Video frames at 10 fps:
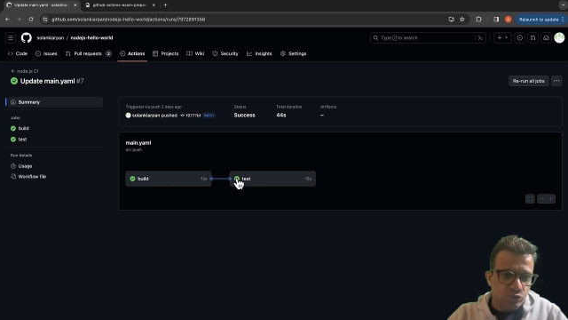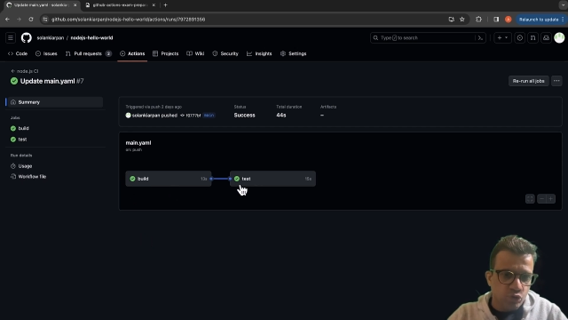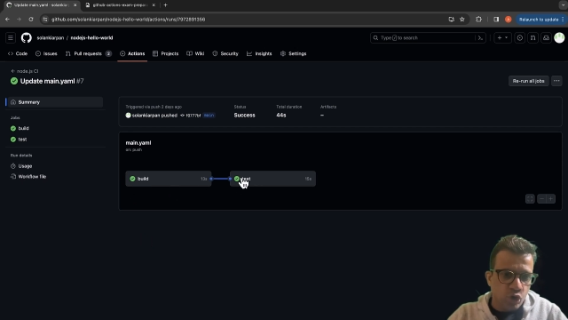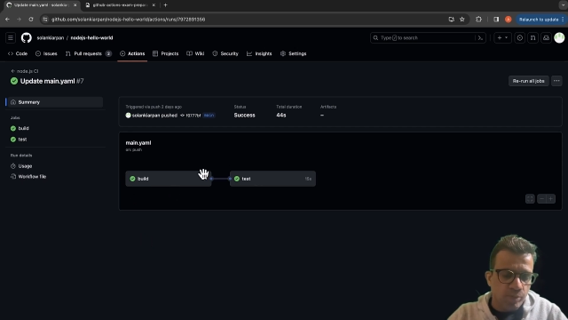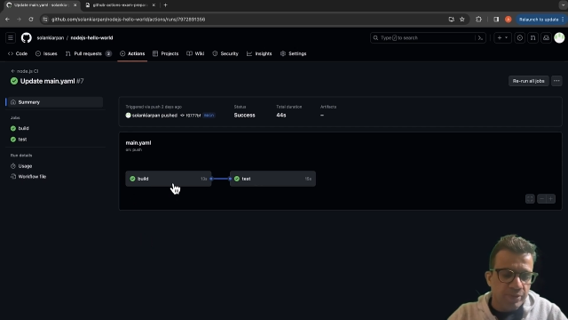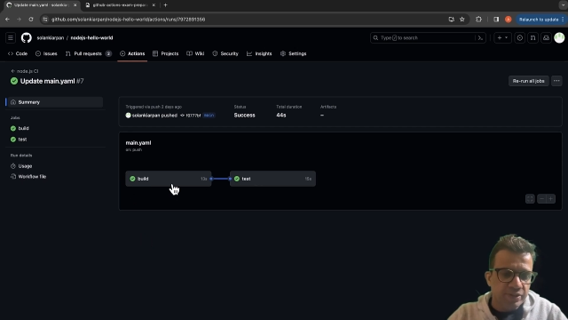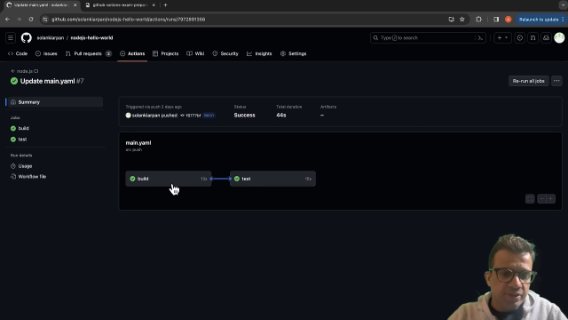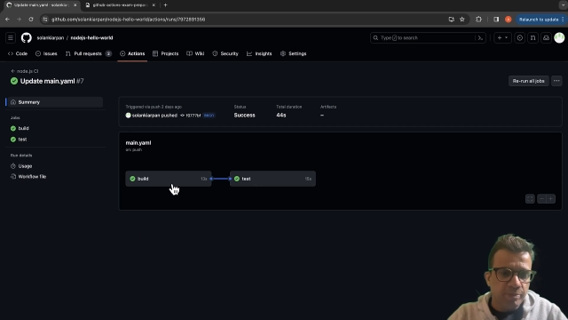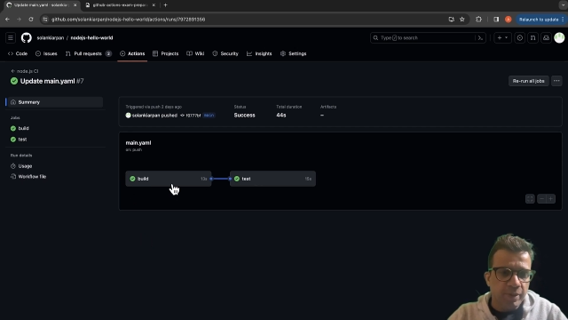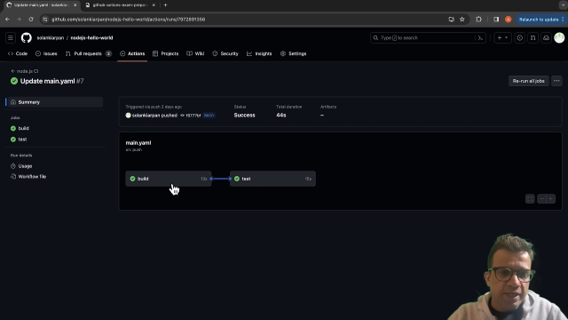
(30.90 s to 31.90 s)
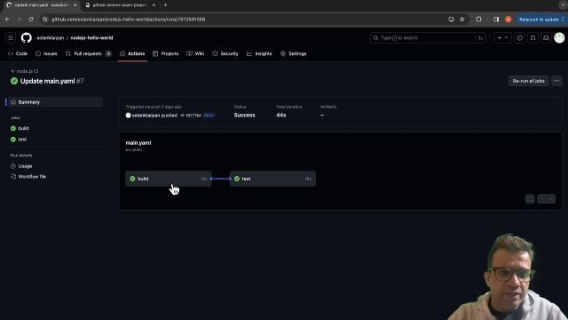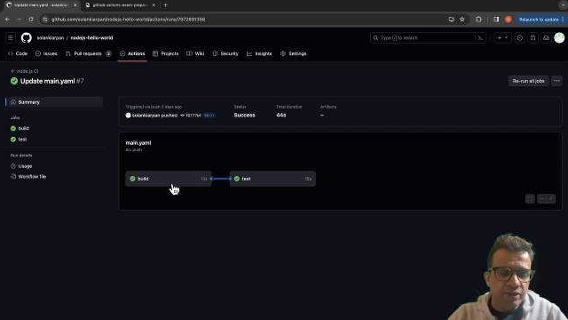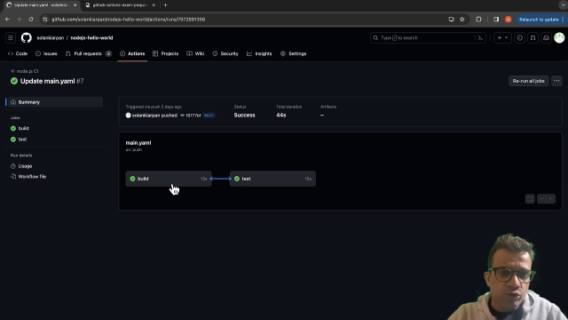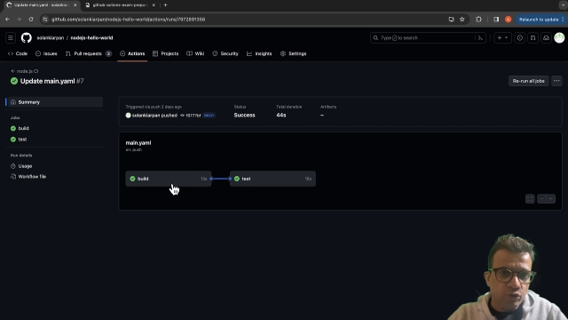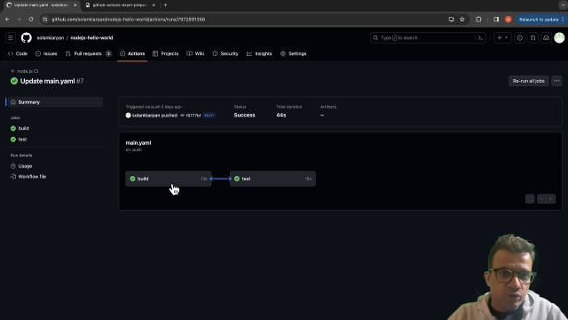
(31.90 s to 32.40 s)
job is
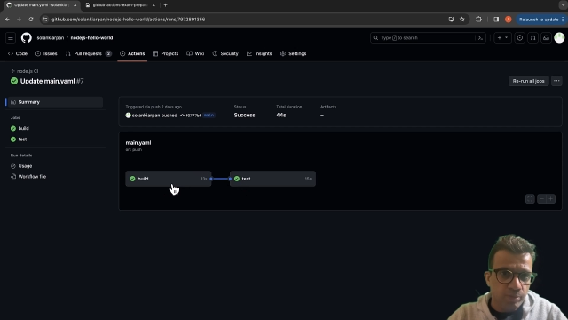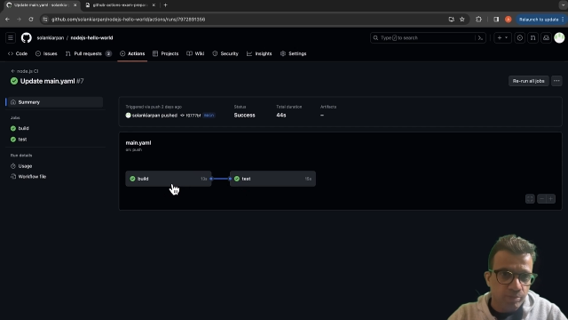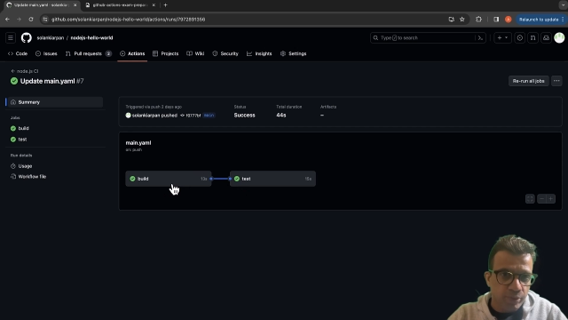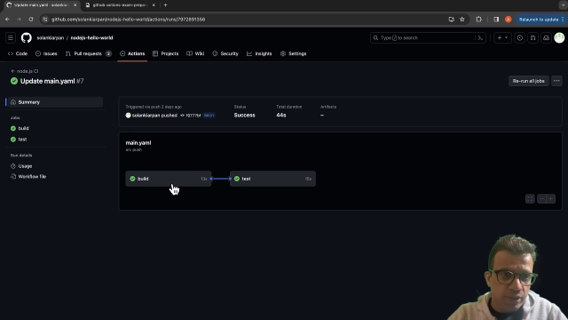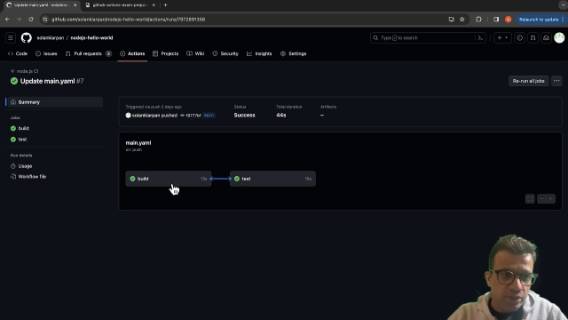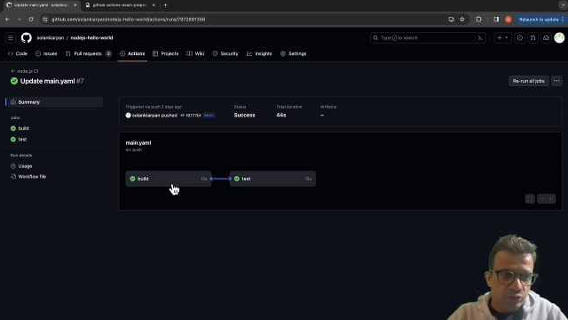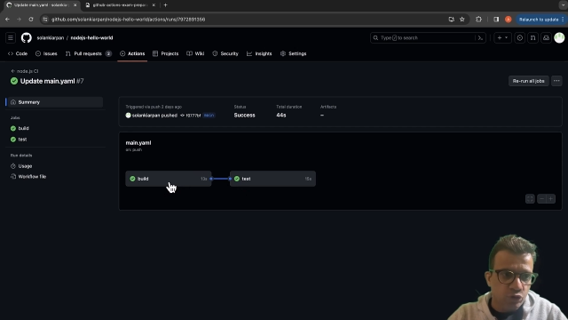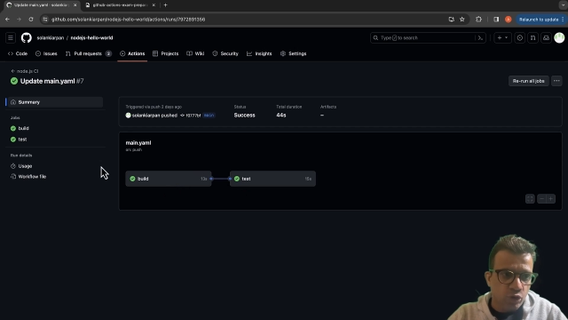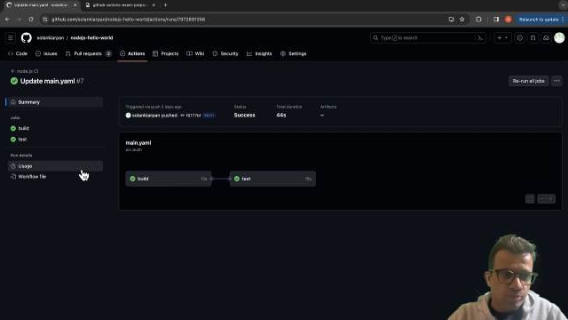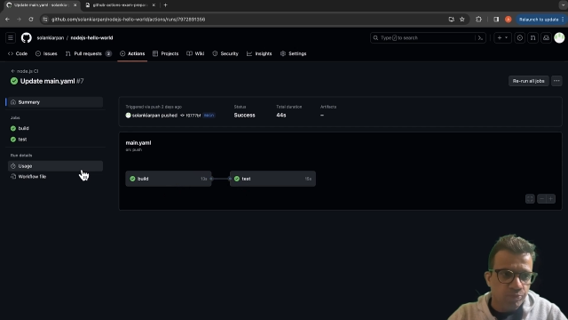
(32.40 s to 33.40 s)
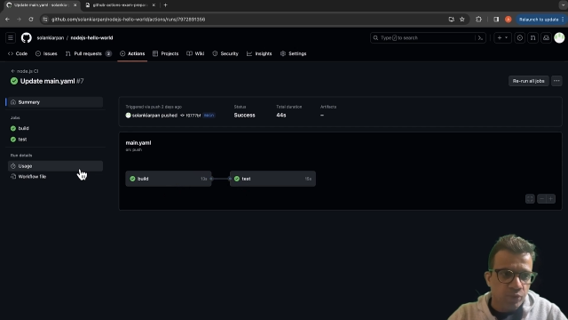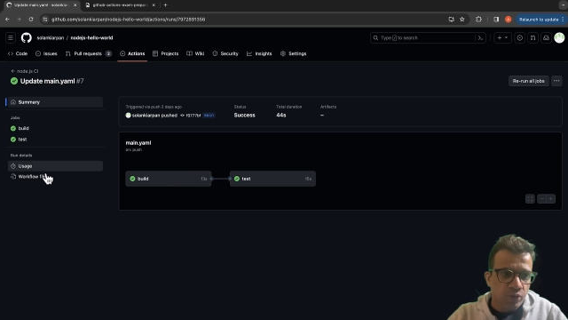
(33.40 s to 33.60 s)
dependent on the build job.